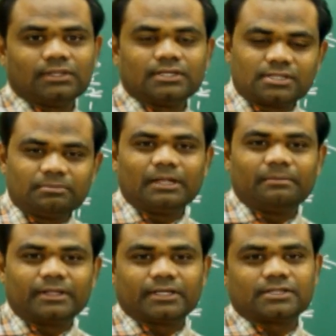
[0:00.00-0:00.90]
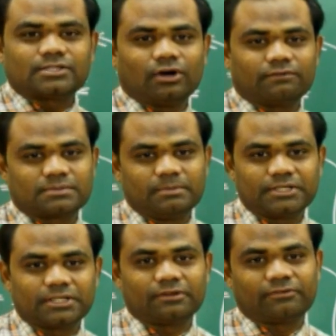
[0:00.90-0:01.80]
the similar methods of
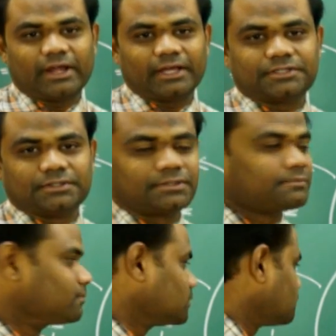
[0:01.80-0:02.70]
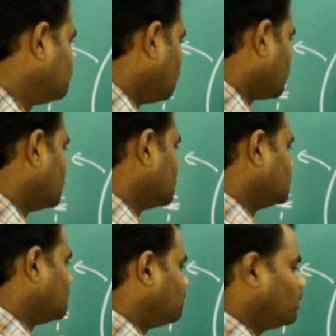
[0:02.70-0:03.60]
splitting the fractions for
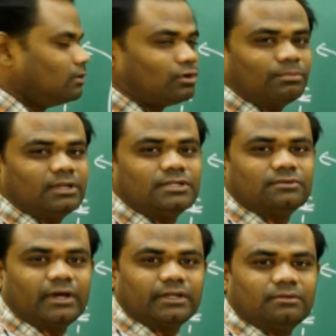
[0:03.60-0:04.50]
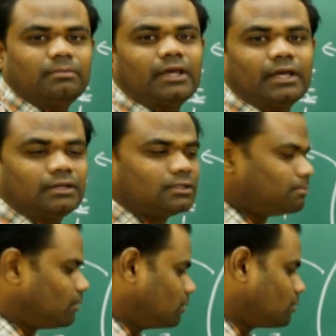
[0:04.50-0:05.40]
the polynomial divided by another
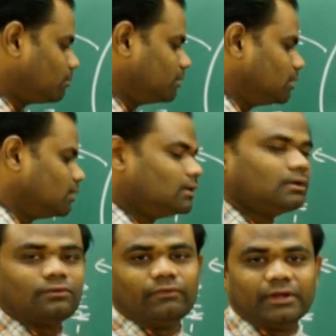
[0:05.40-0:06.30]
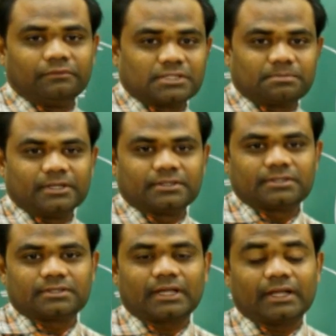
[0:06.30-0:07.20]
polynomial, where we
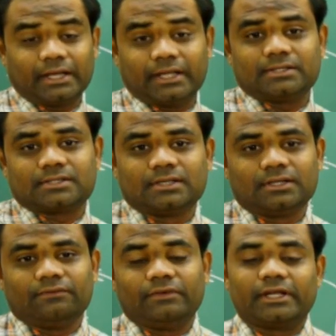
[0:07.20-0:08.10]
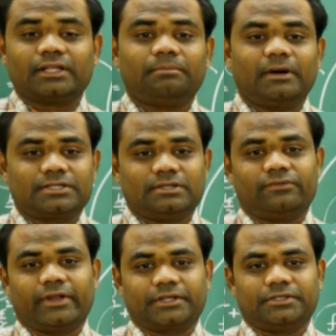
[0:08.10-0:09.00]
split and hence we get the partial
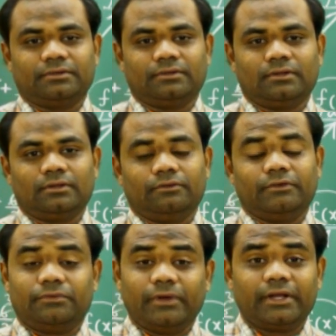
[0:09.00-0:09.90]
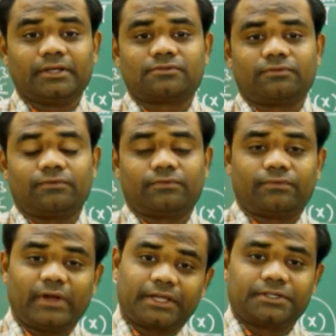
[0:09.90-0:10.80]
fraction, with various
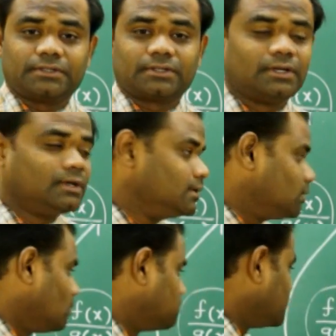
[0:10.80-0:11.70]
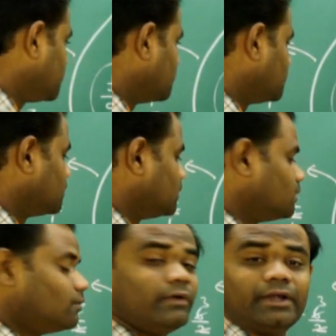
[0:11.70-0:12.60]
fractions obtaining
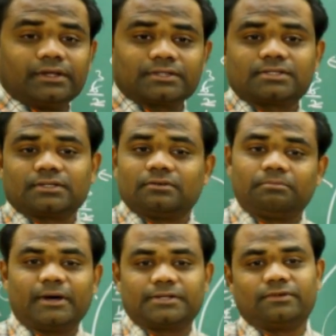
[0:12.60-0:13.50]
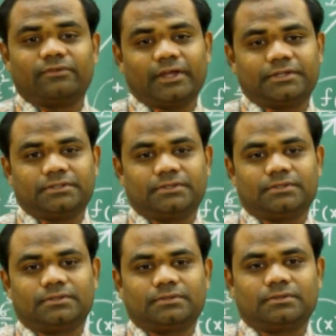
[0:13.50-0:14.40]
various partial fractions.